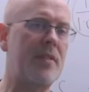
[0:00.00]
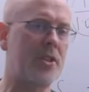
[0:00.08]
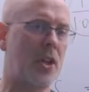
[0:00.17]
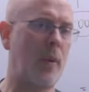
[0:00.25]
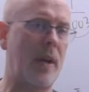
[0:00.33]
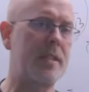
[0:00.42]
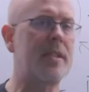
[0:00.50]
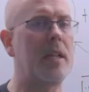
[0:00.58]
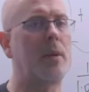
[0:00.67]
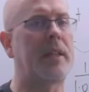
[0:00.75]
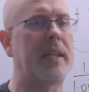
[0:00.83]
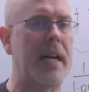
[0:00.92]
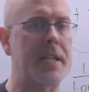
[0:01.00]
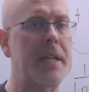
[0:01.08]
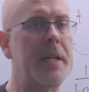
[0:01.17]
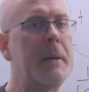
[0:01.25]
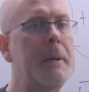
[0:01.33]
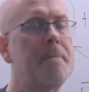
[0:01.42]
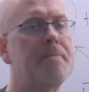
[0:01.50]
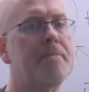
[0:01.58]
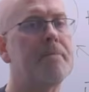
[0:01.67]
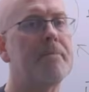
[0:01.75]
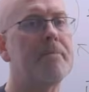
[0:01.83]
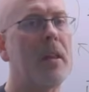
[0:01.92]
Cert questions deal with that.
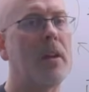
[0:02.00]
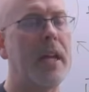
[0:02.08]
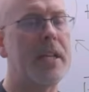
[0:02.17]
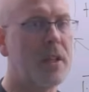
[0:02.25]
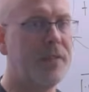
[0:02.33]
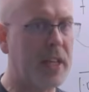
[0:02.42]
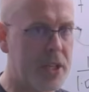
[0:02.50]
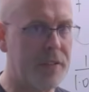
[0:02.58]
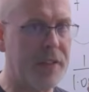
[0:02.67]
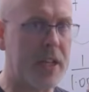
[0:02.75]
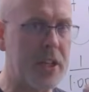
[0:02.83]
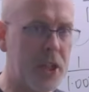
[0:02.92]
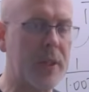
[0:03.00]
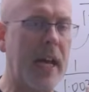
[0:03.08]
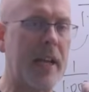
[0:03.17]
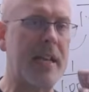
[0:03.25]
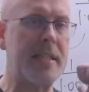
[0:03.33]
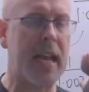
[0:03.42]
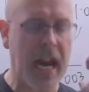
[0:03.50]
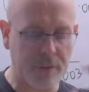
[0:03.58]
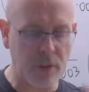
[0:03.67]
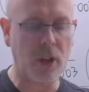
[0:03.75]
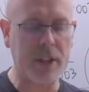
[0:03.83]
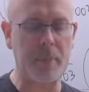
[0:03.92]
Okay, so if you can do that, as I said, have a
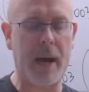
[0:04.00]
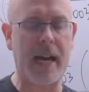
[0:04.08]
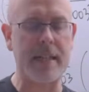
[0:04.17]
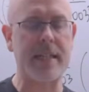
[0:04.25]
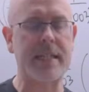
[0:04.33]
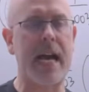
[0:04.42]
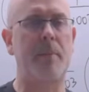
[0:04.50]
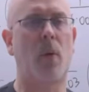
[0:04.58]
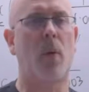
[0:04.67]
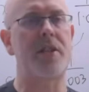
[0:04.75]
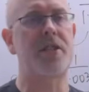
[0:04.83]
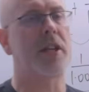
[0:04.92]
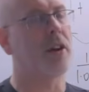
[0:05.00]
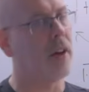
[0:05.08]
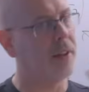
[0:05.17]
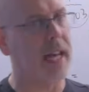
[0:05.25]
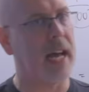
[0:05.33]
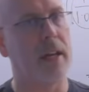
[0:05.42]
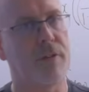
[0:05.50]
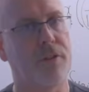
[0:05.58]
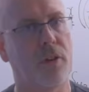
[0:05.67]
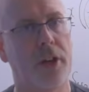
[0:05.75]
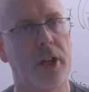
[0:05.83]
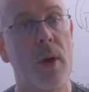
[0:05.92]
look at the past exam questions that are on the handout
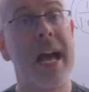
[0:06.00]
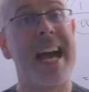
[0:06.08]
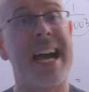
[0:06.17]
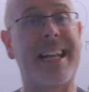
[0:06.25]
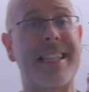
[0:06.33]
for you, and